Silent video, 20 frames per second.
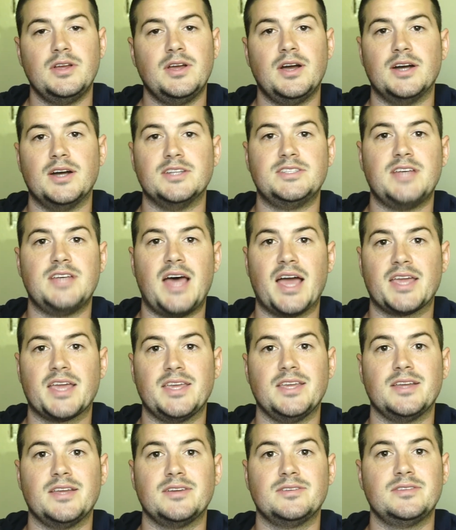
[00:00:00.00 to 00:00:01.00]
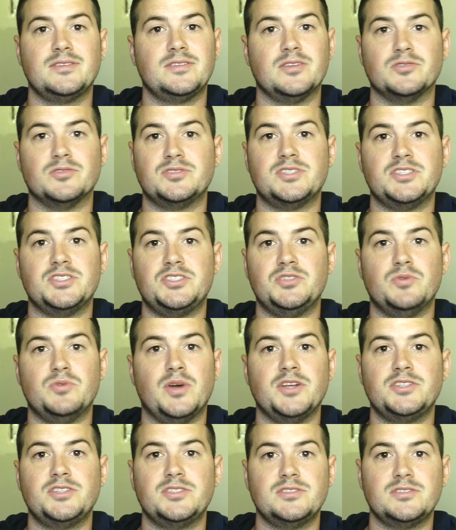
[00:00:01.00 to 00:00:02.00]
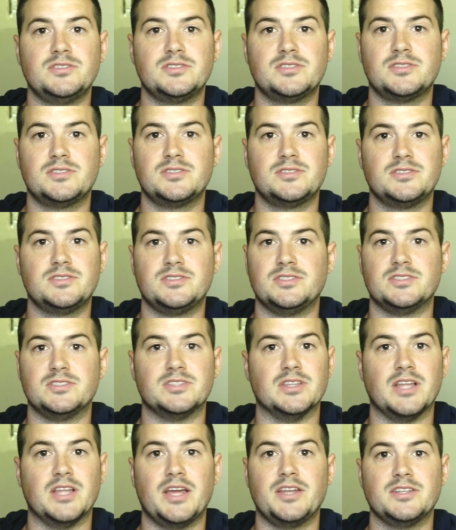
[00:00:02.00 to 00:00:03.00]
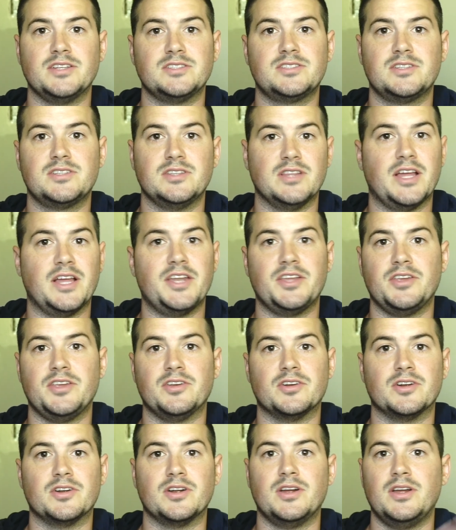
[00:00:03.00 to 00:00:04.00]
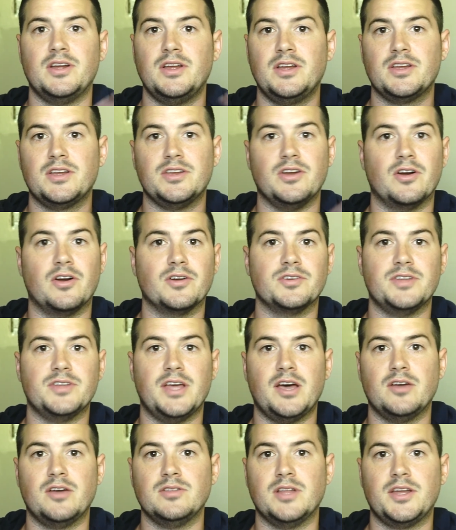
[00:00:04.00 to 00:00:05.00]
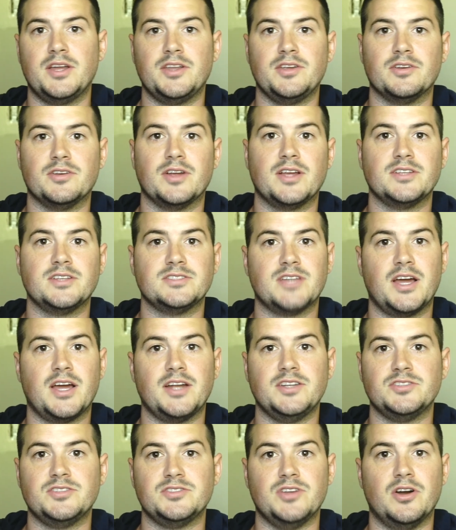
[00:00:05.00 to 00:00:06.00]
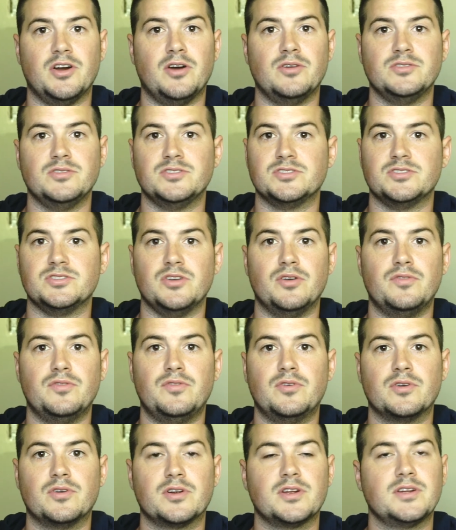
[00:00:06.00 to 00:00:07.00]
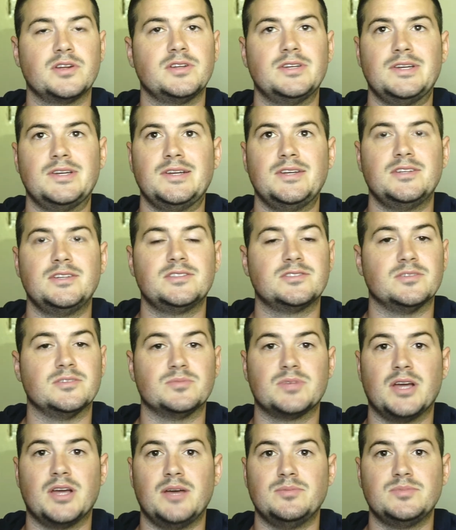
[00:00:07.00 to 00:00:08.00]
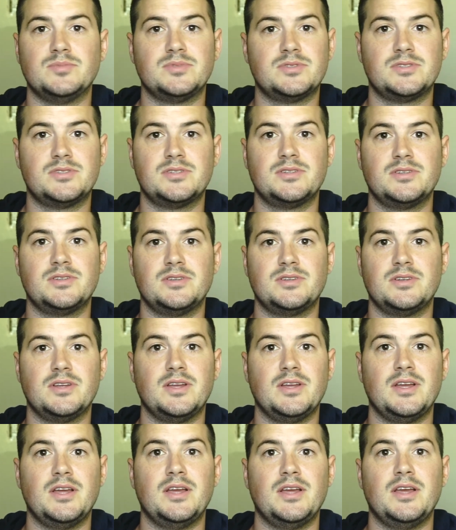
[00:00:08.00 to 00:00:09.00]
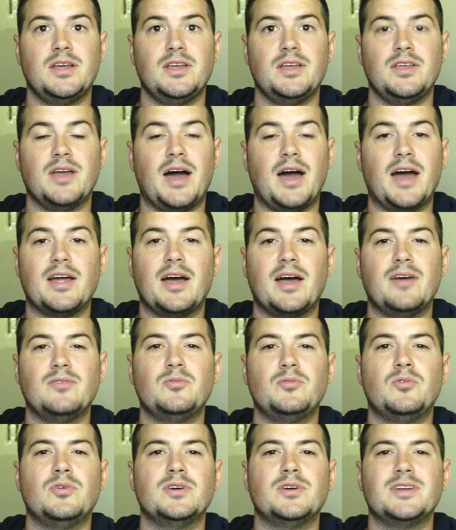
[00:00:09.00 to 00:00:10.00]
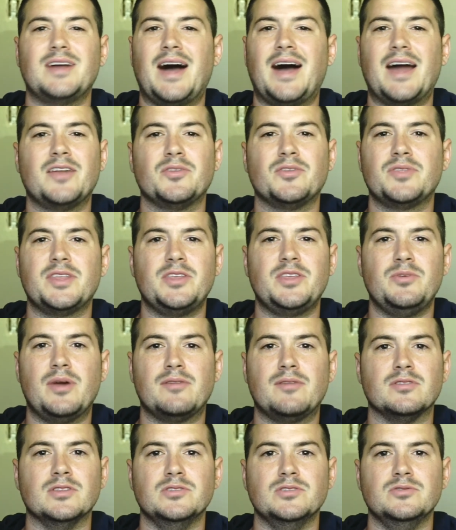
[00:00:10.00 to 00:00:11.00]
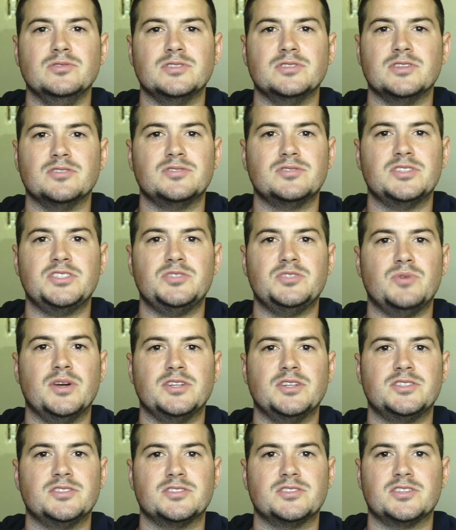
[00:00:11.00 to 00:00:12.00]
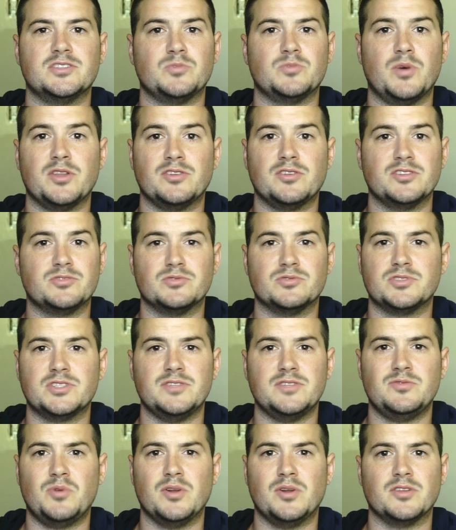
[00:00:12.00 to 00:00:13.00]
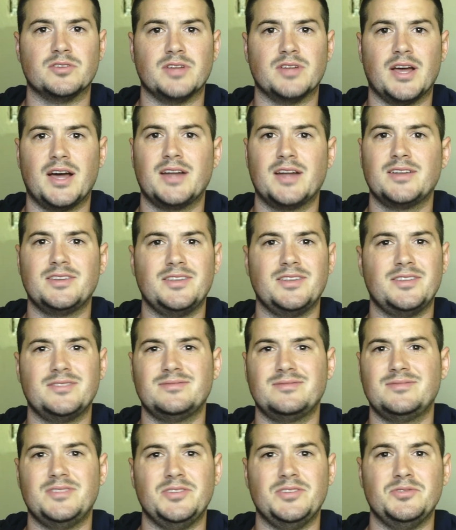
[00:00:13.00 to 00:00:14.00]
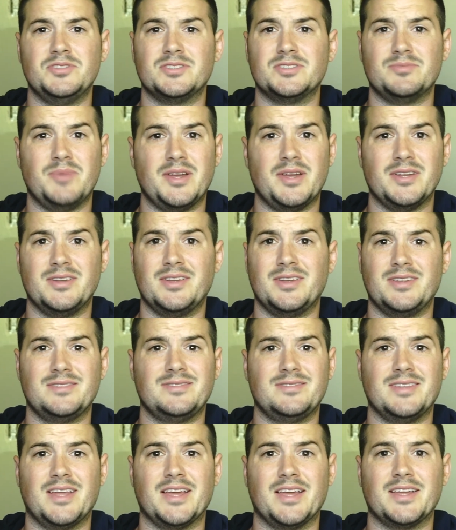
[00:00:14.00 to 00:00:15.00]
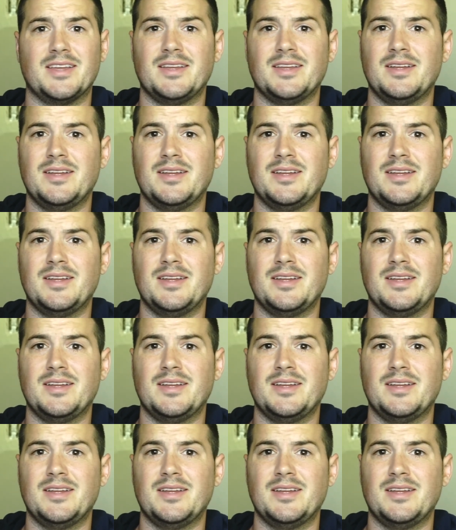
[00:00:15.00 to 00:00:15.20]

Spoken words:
attacking those situations, just letting your guard down, letting your anxieties go, and just go for it. Sometimes, I don't think you ever lose in those situations because whether it's received well or not, you just made like